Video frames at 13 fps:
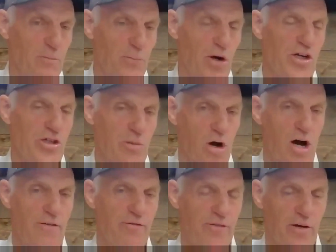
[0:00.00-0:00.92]
brush them
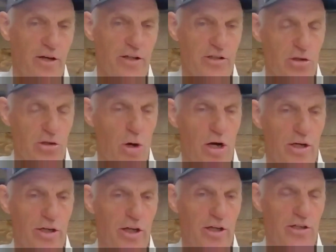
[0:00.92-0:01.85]
off and so
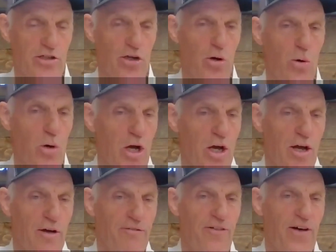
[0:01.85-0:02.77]
on. And so
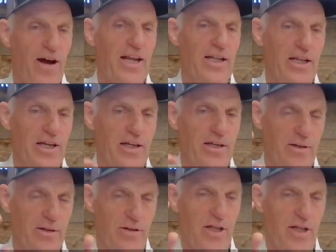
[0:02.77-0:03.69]

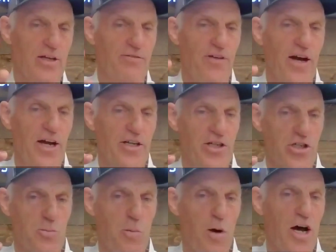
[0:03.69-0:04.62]
finally, they can find a
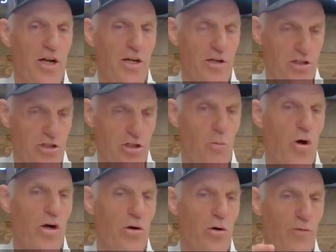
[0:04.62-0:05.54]
spot
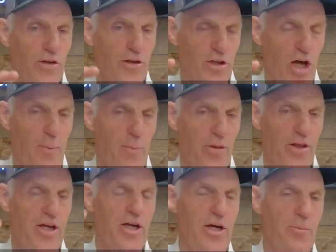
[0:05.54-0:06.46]
somewhere over the top of
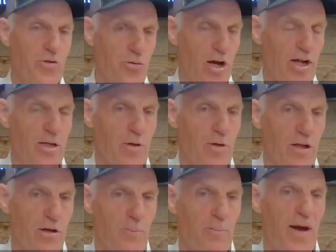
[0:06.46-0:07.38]
the hips, right in the
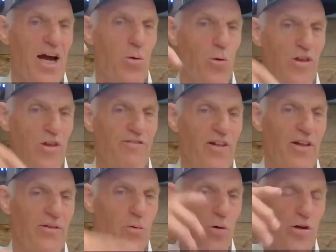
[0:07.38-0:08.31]
middle of the back,
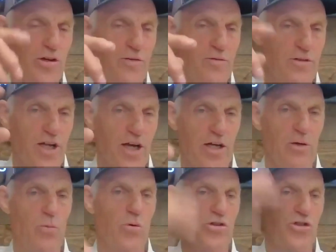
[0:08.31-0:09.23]
where the
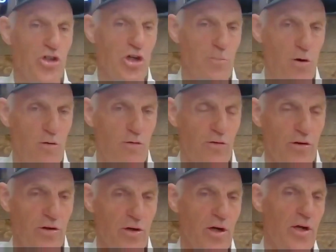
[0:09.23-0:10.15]
tail will jump
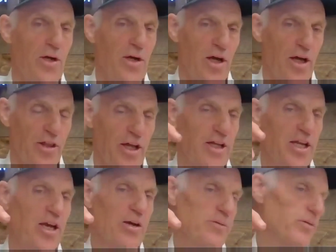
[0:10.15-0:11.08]
over, and
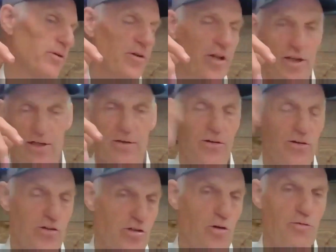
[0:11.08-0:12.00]

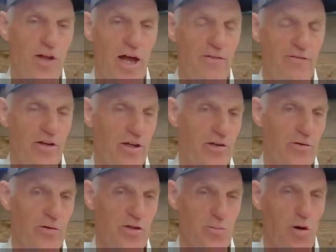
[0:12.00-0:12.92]
there's no fly
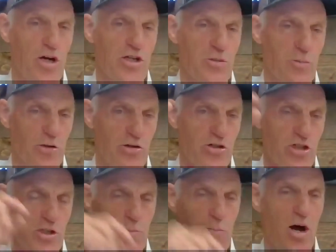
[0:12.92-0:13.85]
flicker response, but there's
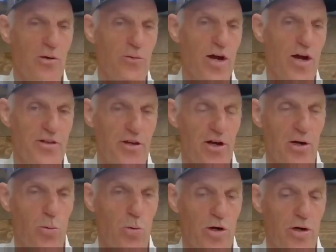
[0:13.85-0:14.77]
a spot right
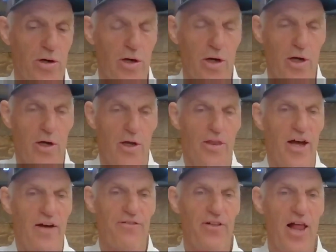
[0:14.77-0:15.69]
there where
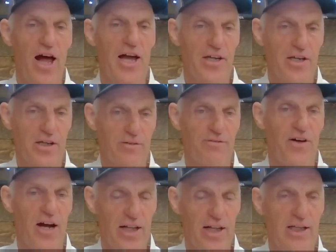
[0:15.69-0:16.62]
that fly can
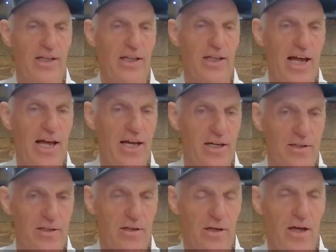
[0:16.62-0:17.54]
finally
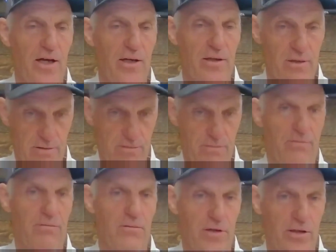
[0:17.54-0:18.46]
land and
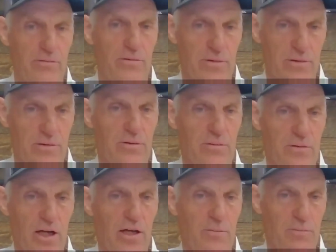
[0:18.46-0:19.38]

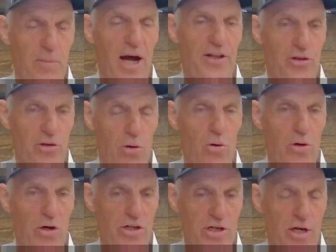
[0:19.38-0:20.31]
bite the
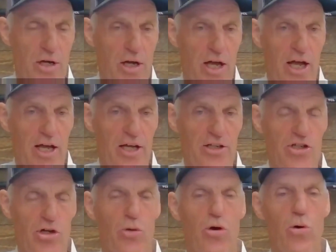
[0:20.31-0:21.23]
horse. And
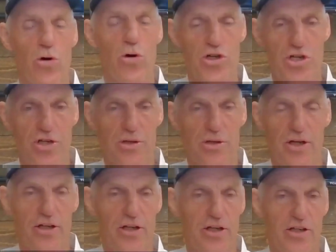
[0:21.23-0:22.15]
so the horse,
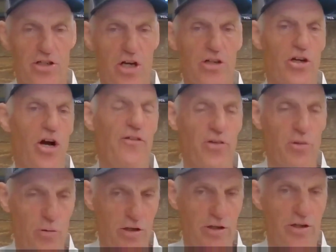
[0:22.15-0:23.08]
it's
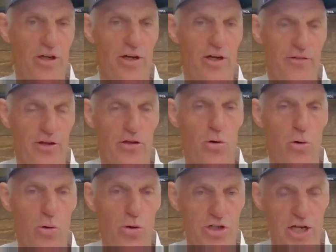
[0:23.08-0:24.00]
uncomfortable enough that the
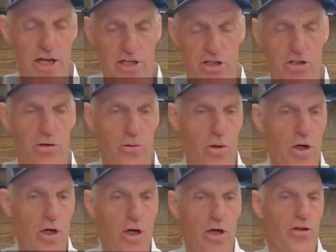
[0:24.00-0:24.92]
horse has to
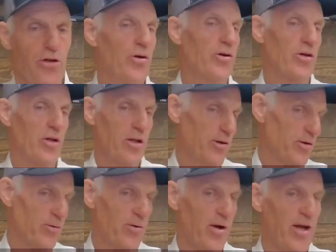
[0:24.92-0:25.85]
turn
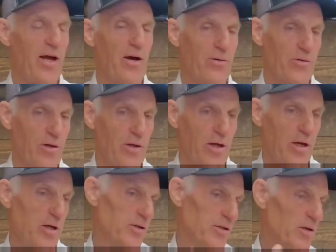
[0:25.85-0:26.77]
clear around
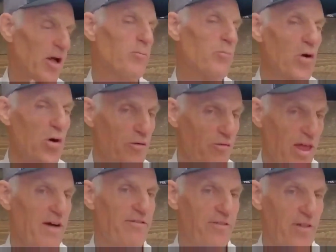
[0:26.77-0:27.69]
and move
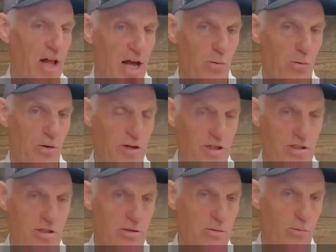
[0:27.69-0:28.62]
that fly with
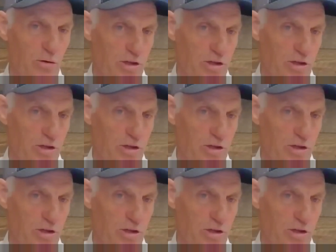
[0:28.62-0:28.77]
his